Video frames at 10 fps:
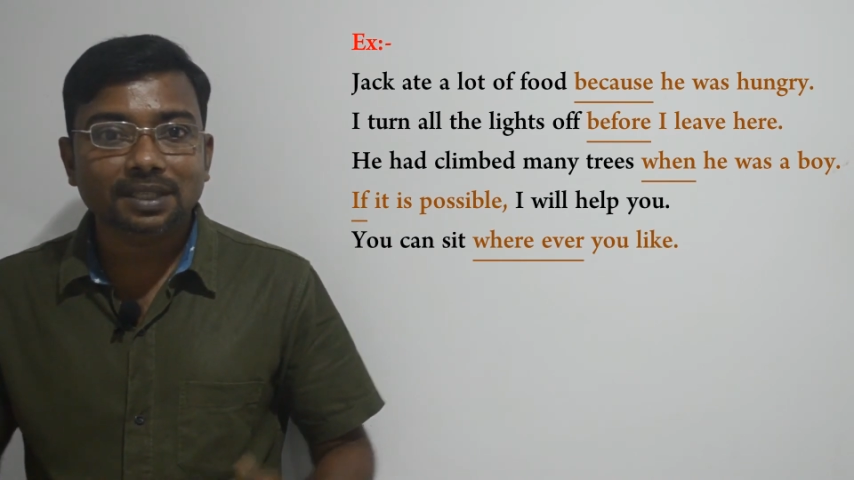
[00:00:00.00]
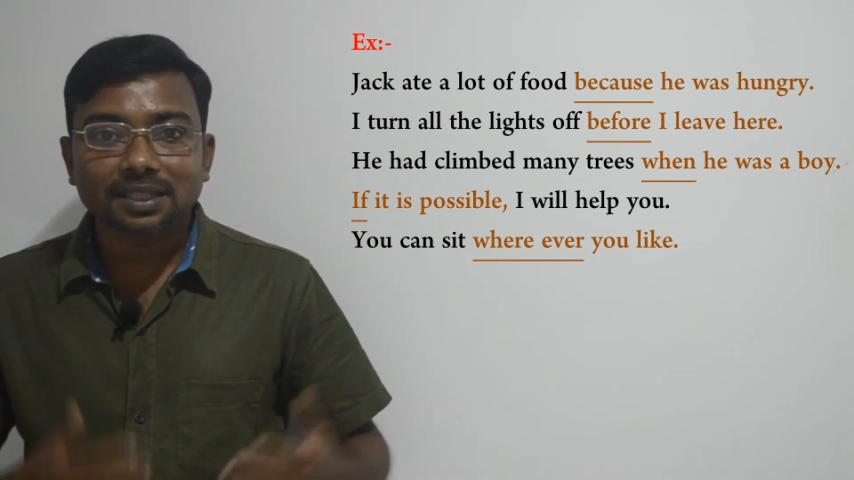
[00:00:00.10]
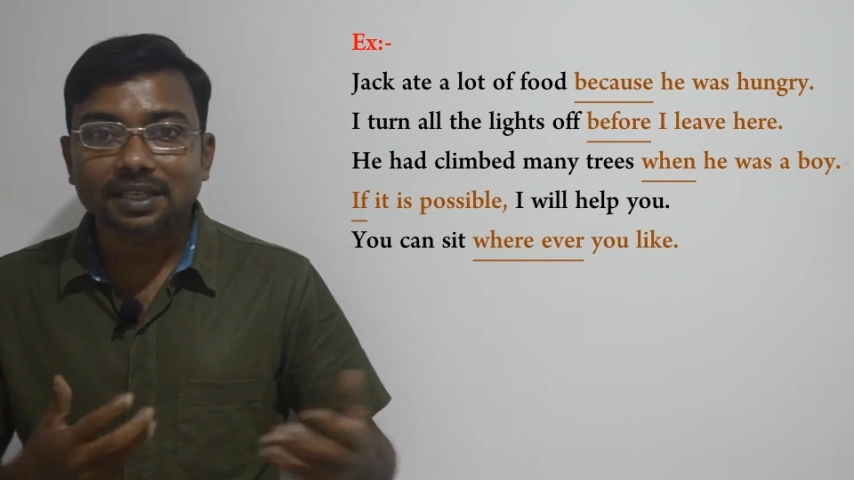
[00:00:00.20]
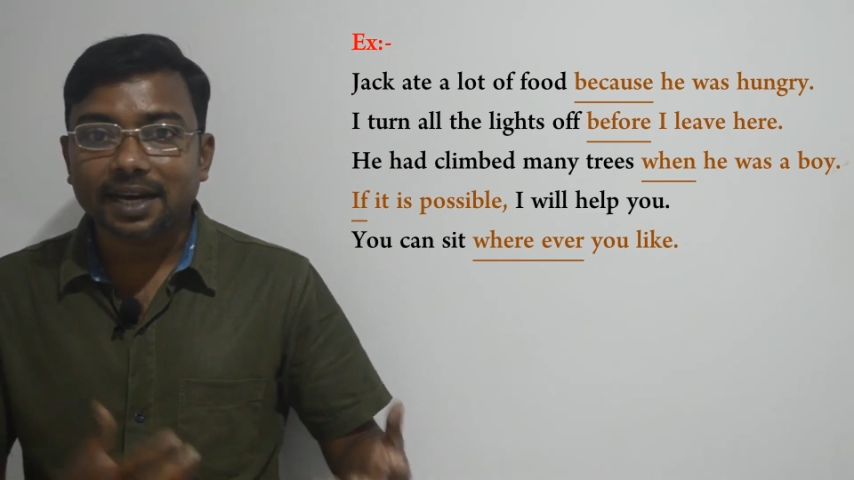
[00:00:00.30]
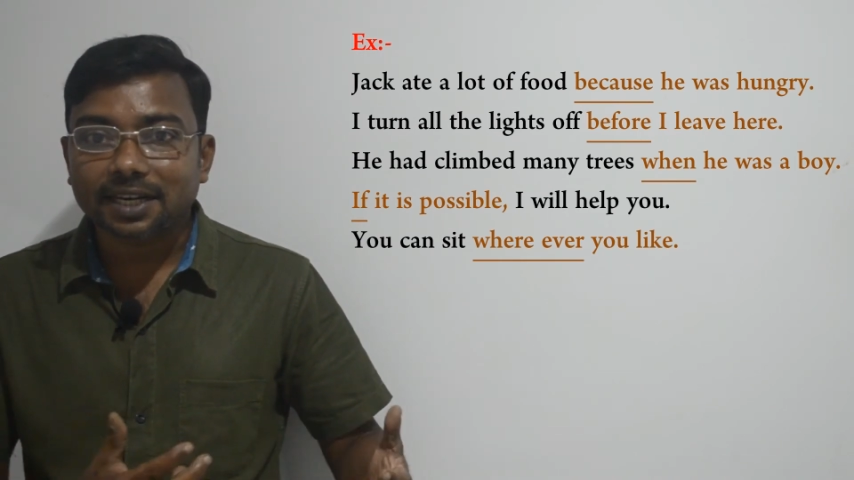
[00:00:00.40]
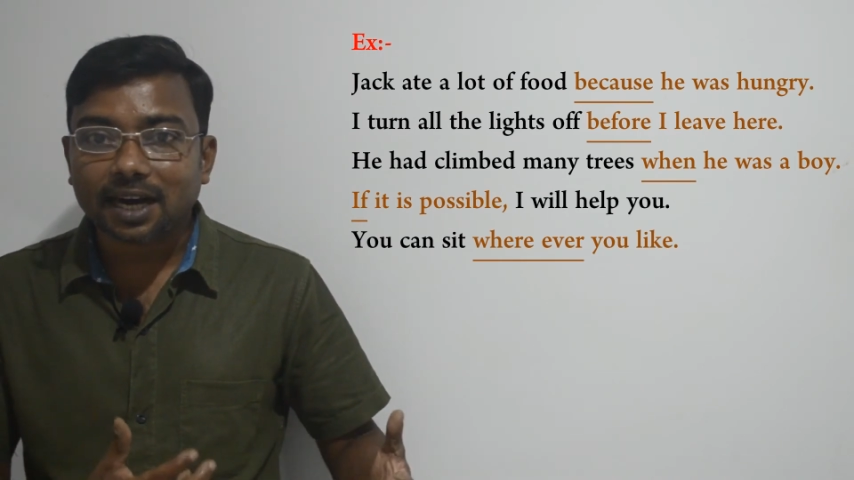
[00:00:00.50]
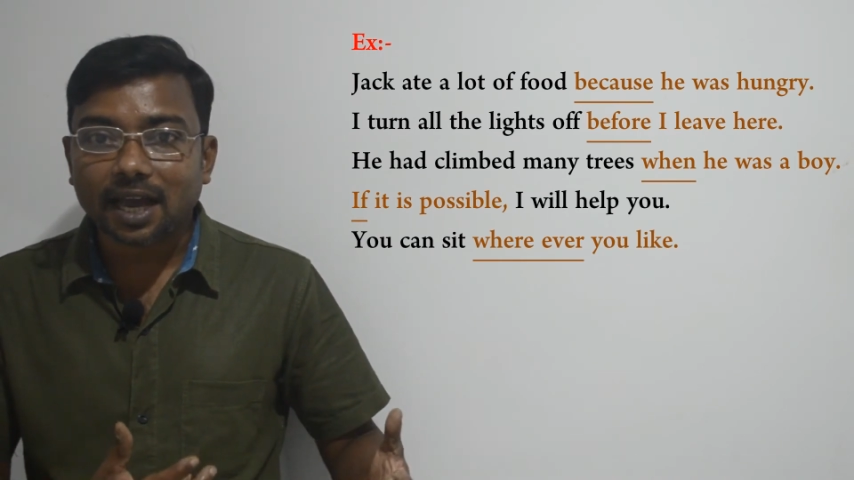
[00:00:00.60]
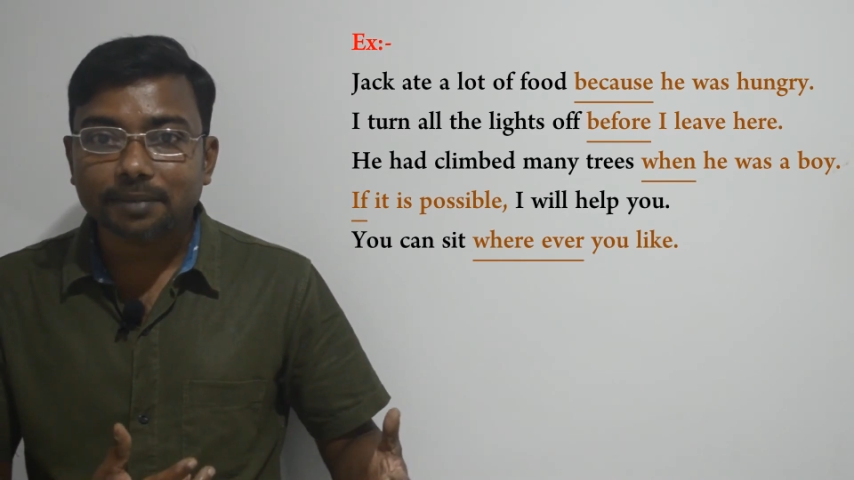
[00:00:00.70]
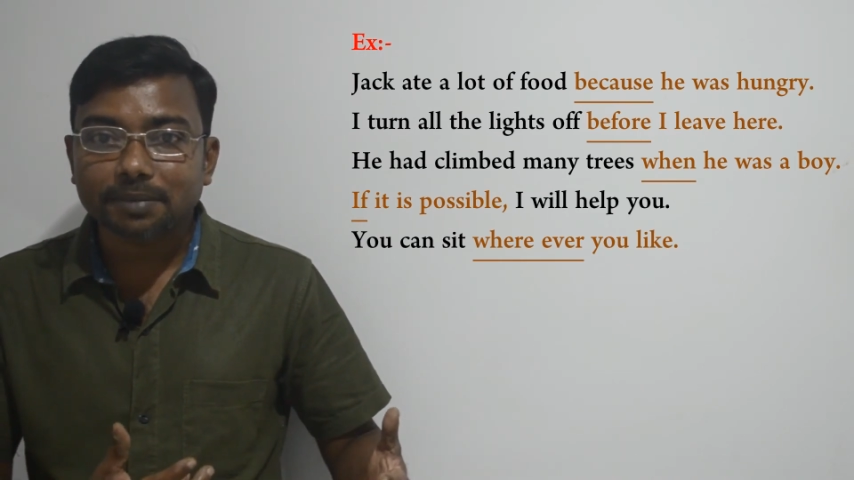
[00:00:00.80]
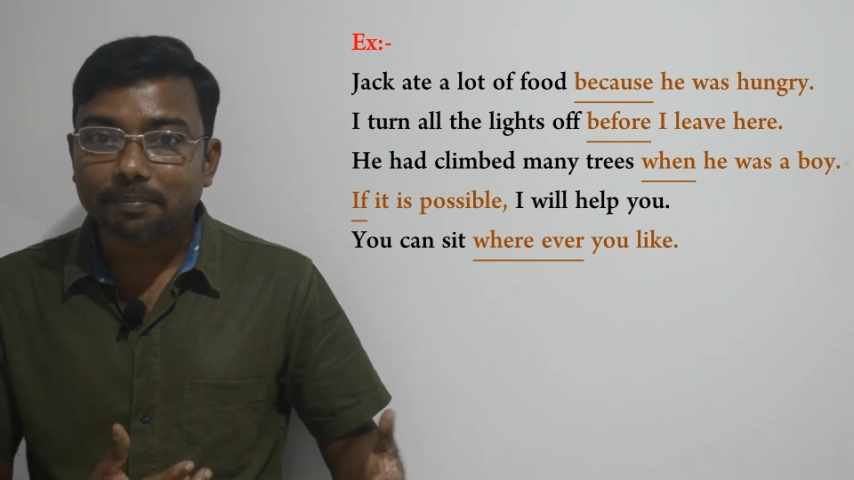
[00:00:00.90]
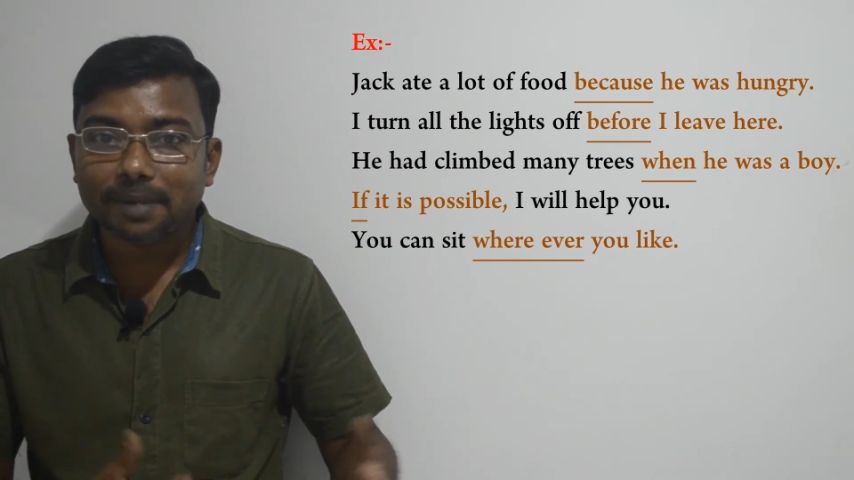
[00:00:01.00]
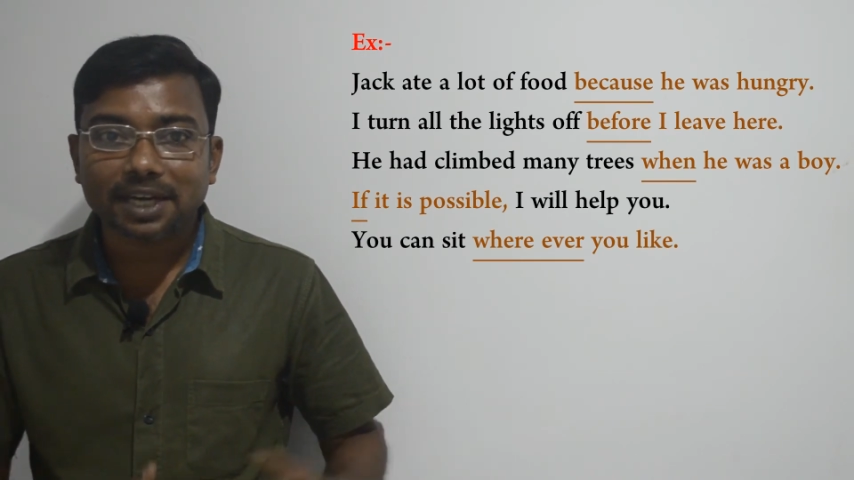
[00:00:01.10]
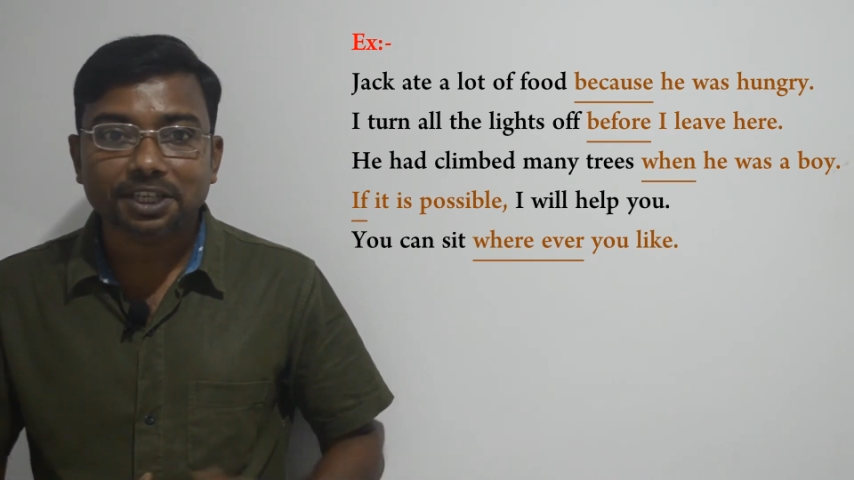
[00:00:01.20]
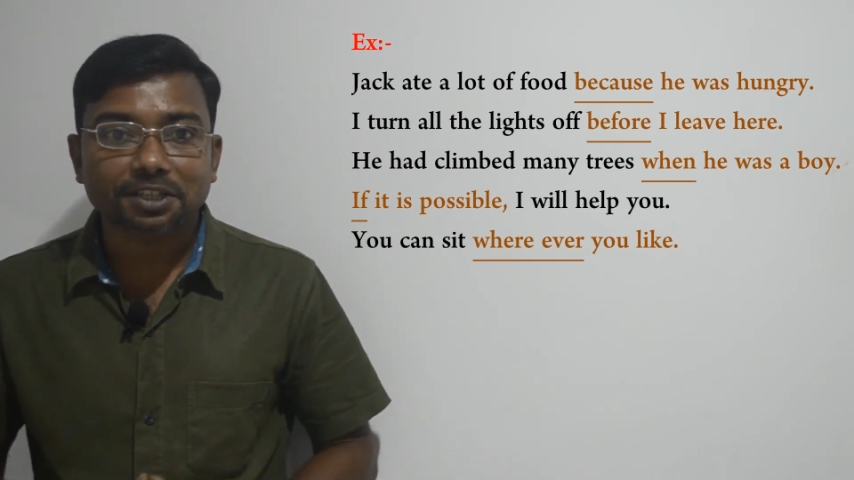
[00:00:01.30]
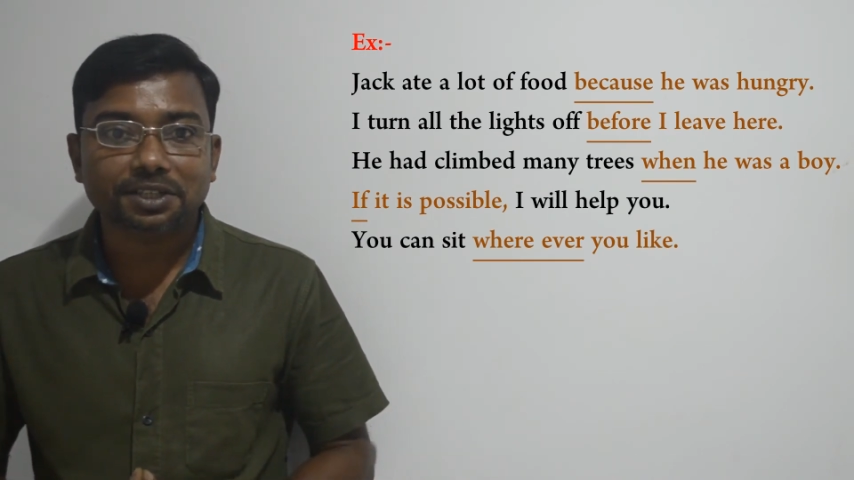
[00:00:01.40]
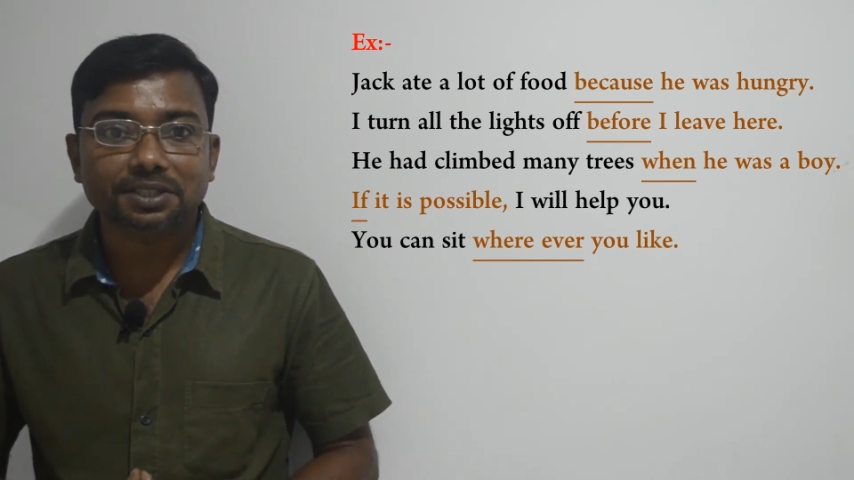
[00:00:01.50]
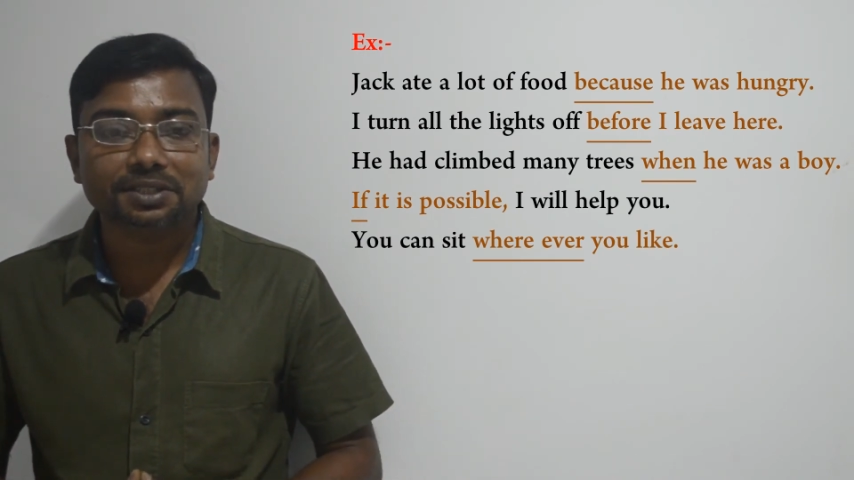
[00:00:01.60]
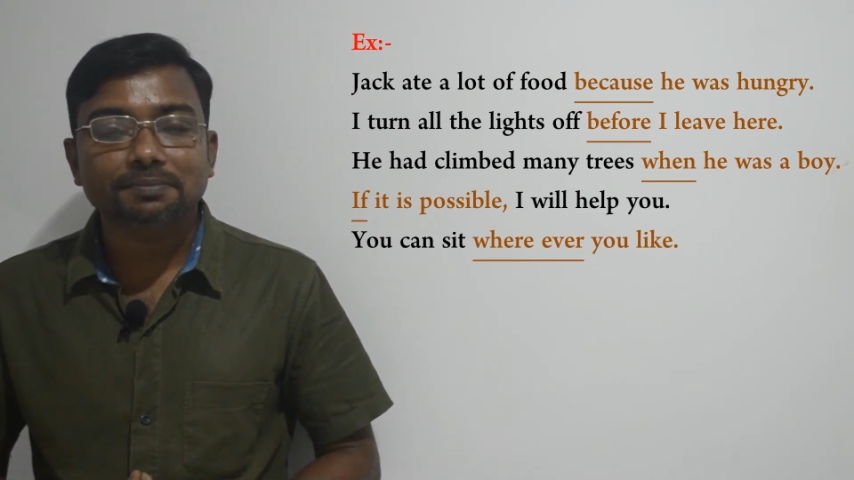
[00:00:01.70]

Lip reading: He had climbed many trees.